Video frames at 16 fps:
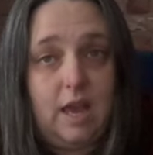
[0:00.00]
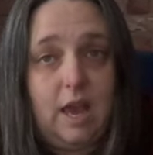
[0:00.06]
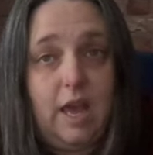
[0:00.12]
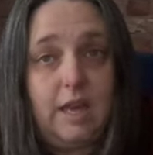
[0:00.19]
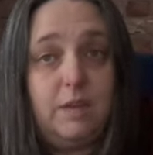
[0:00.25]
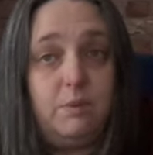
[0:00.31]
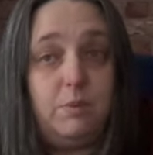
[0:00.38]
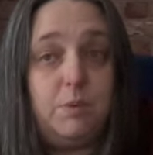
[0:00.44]

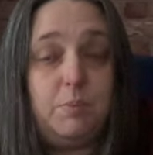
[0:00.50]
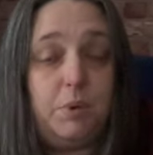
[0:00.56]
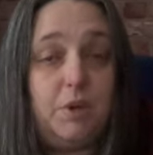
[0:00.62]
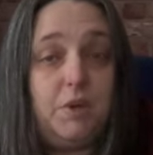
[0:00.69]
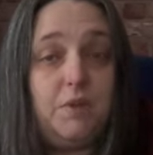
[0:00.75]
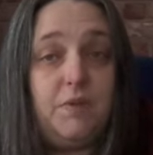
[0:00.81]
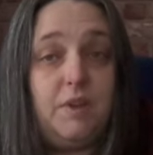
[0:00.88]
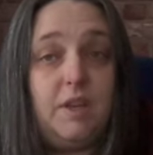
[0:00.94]
and it was
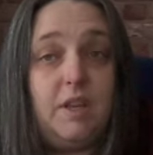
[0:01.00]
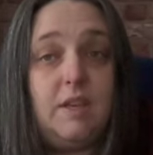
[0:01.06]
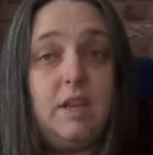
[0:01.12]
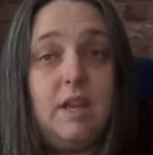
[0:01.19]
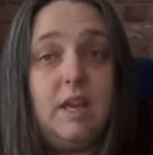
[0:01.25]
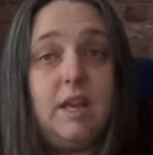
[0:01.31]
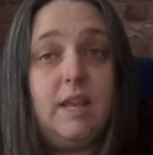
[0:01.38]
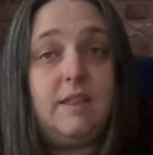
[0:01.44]
proven
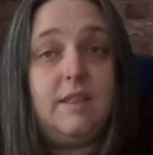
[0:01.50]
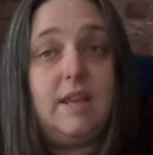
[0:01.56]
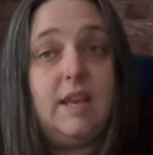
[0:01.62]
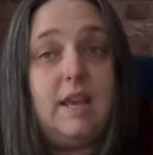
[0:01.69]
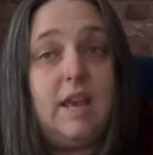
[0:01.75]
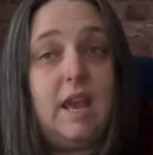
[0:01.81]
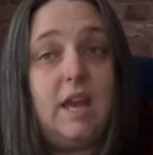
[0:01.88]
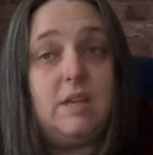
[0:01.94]

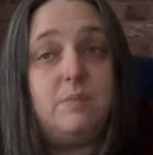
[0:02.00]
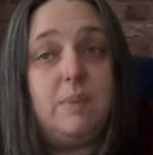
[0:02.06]
he had